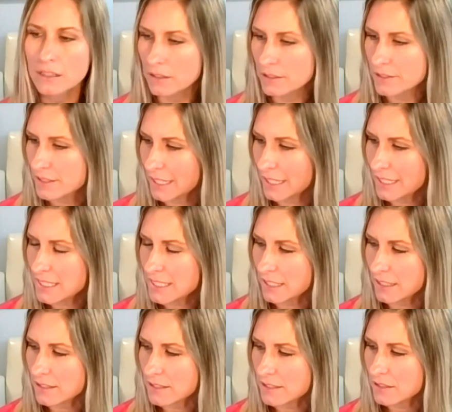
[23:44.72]

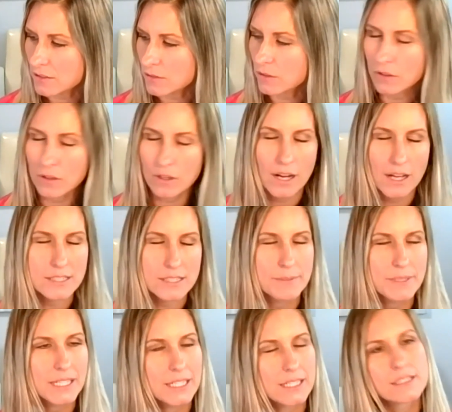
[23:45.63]
scientist, or her
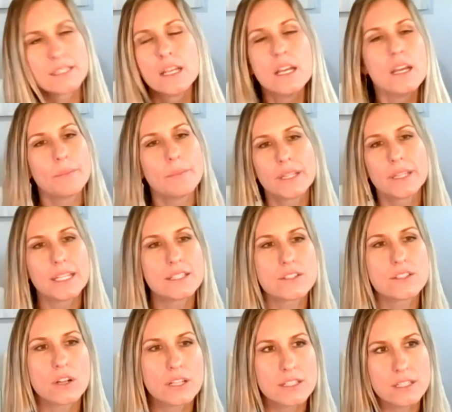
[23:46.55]
husband is, but they
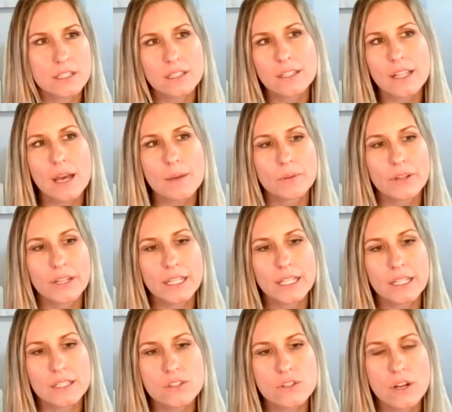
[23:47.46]
started
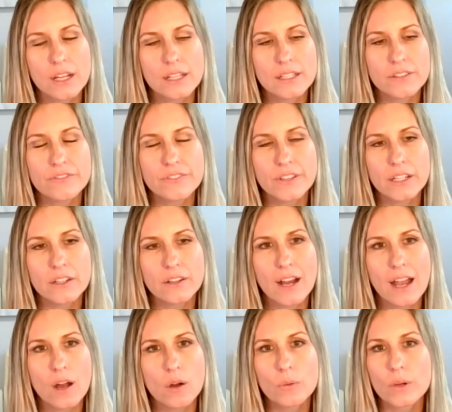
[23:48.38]
collaborating and trying to figure
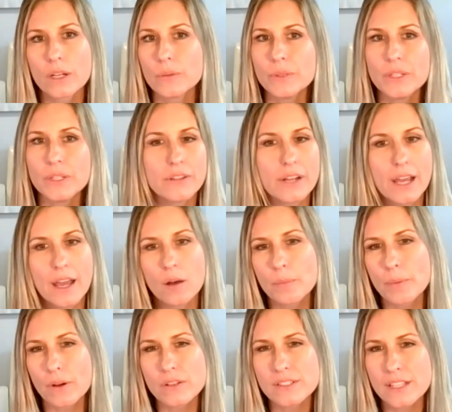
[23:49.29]
out what can we do to
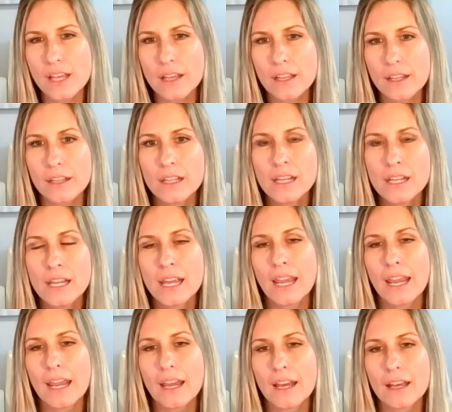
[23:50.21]
help our son
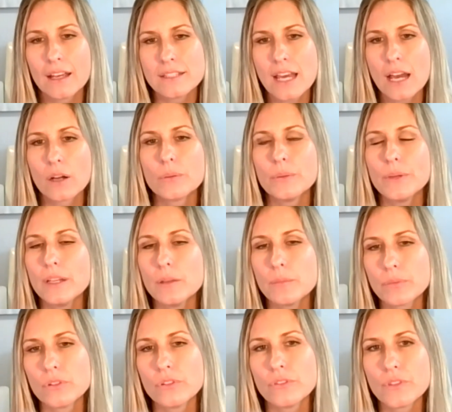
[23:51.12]
and how can we
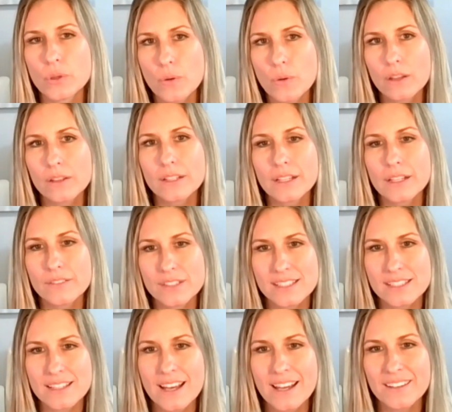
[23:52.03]
improve the quality of
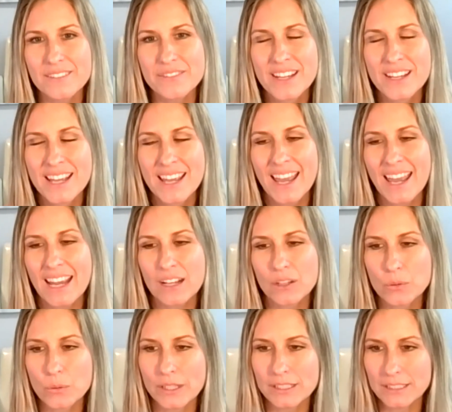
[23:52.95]
his life,
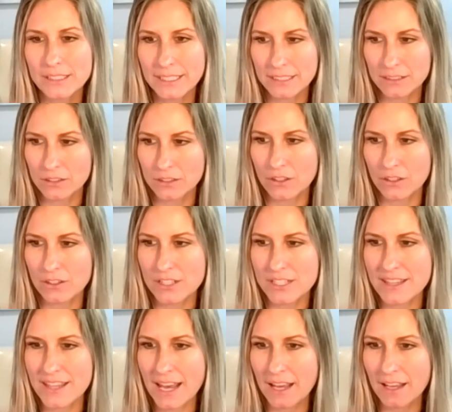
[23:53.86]
and quickly learned
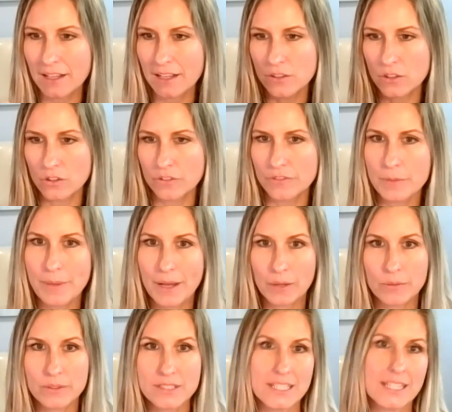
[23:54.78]
that
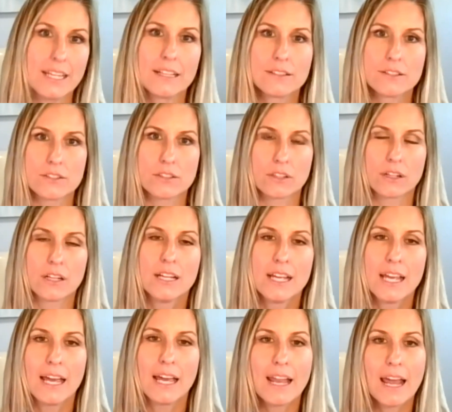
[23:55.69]
neurofeedback was the answer
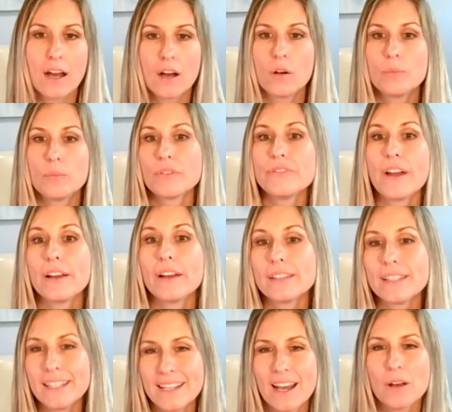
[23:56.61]
and how
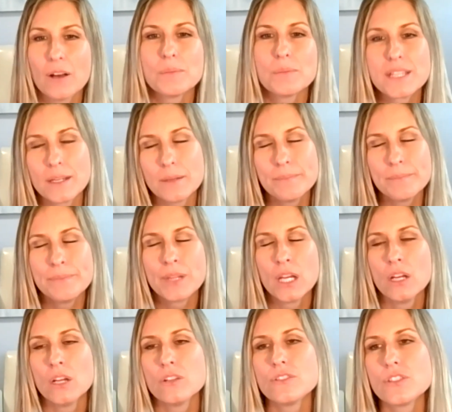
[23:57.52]
profoundly it helped him.
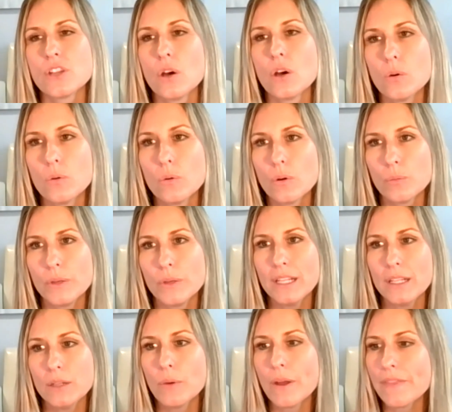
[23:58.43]
So
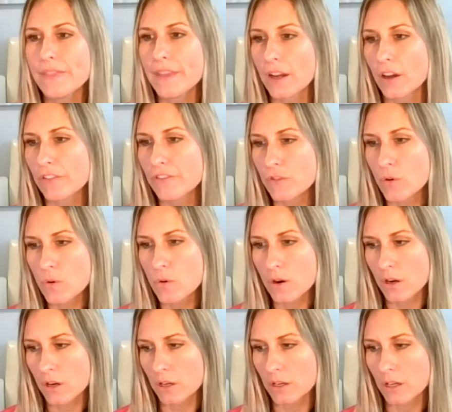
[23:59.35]
we went there
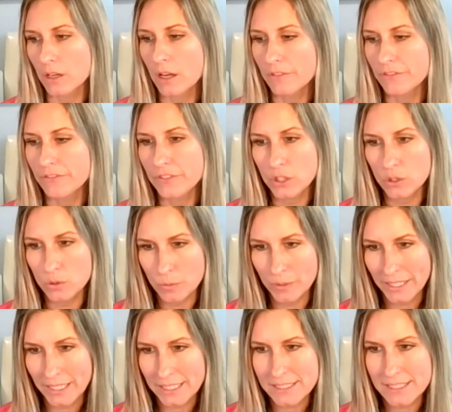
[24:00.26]
for a few
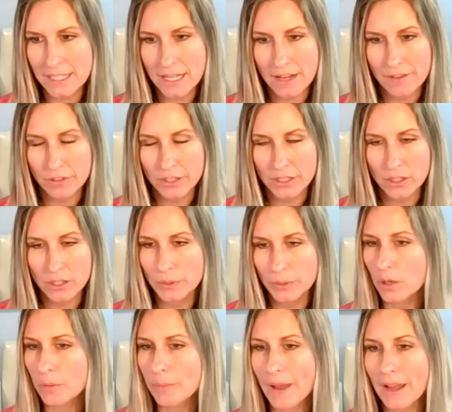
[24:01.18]
weeks, and every year we
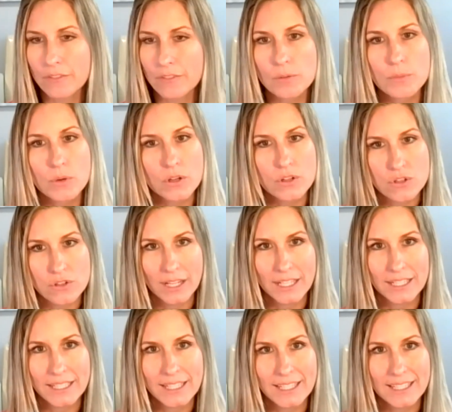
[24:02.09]
go back for more
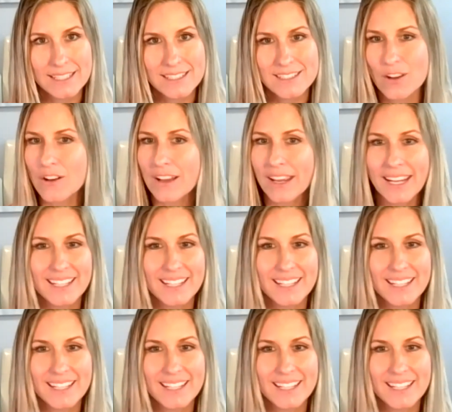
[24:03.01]
training, and it's all